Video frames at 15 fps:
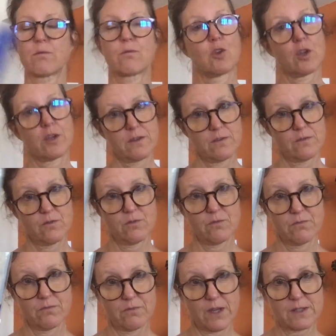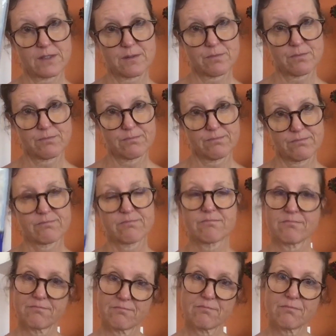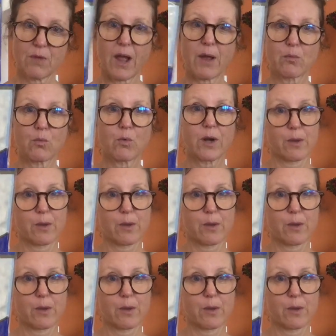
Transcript: Good, that's what